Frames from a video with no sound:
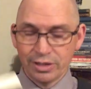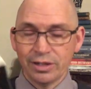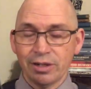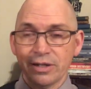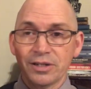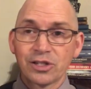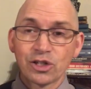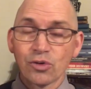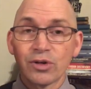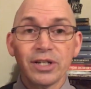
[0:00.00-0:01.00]
uh,
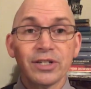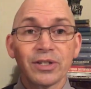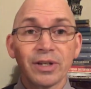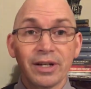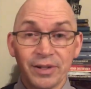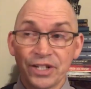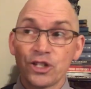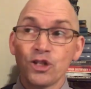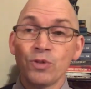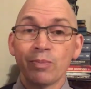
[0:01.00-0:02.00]
stories, uh,
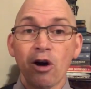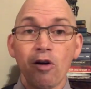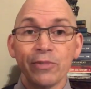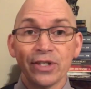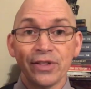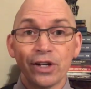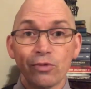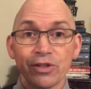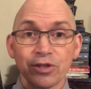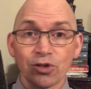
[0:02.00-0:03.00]
excuse me, poems in there
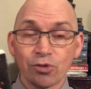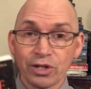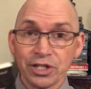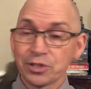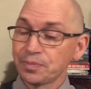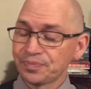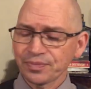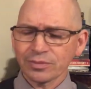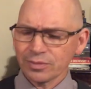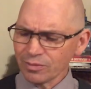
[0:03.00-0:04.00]
with the stories,
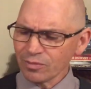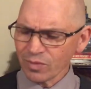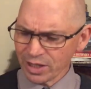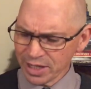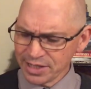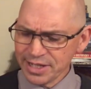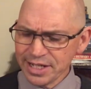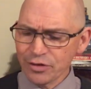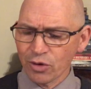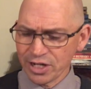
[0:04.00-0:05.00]
because he
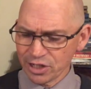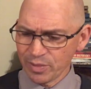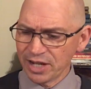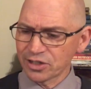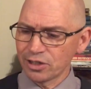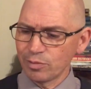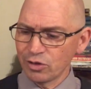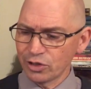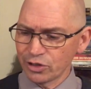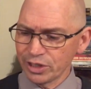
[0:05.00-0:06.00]
did write some excellent
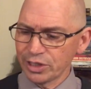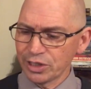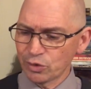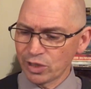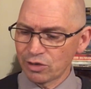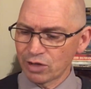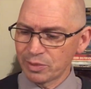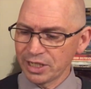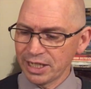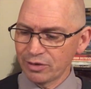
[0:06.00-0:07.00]
poetry as well,
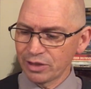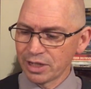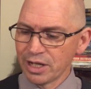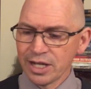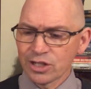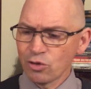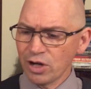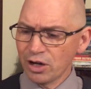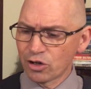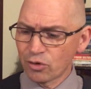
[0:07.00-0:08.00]
Robert E. Howard. So
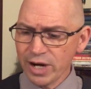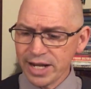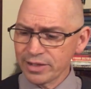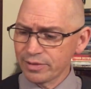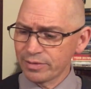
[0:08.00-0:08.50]
a great